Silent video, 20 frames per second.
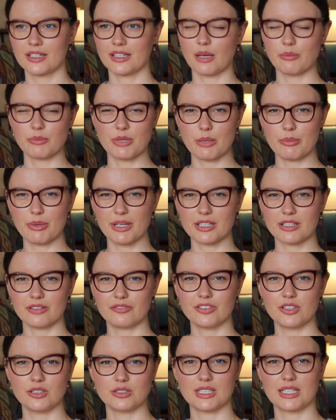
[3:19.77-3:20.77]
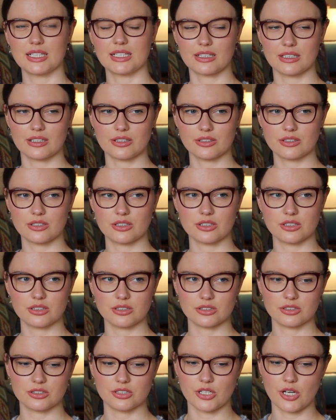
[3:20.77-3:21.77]
can be a bit confusing
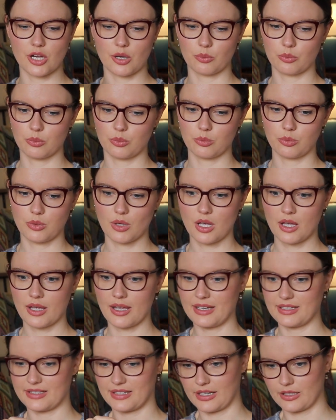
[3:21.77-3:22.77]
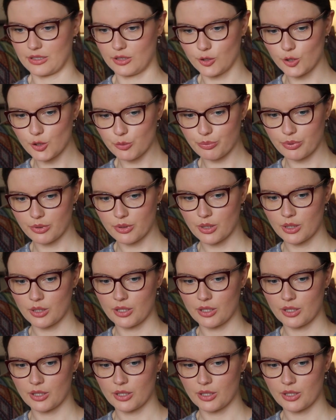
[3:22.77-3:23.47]
to know, is that a loop?